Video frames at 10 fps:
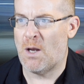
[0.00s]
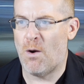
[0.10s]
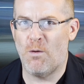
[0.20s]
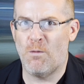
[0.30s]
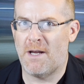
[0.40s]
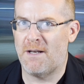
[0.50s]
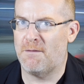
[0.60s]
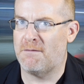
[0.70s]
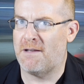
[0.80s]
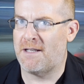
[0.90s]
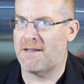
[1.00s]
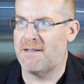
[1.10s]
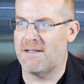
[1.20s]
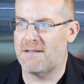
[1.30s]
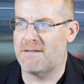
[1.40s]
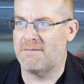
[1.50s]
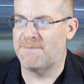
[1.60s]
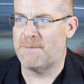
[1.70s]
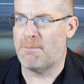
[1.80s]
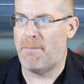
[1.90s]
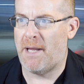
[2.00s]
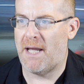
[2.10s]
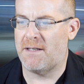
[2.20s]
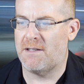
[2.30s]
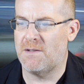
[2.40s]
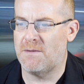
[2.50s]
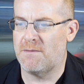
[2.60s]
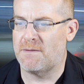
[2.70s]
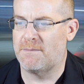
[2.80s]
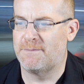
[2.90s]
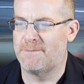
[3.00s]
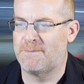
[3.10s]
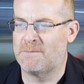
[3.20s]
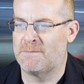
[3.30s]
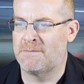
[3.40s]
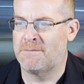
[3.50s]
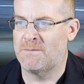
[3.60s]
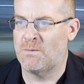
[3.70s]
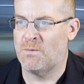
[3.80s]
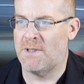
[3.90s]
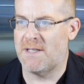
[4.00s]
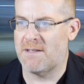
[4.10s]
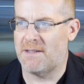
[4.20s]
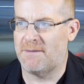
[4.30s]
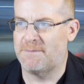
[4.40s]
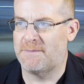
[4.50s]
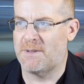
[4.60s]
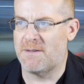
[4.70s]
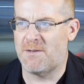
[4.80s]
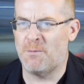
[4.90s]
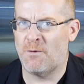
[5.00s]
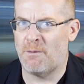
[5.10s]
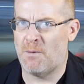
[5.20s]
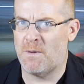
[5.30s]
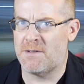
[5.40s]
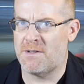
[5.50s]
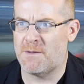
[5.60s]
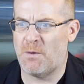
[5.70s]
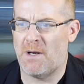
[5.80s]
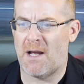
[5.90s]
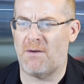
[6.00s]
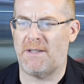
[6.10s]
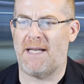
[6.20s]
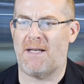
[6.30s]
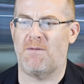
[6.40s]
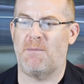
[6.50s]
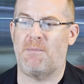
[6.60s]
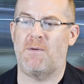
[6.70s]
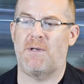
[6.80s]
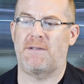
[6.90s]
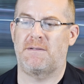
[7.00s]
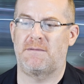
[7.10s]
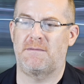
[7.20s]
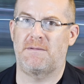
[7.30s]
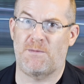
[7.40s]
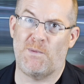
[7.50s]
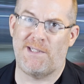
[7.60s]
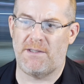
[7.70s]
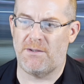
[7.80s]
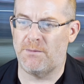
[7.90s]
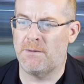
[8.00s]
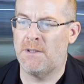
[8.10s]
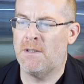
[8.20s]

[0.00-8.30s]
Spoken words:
Oh, I don't like this. Bad news. What is it? Consumer Reports just put out a report. That's what they do.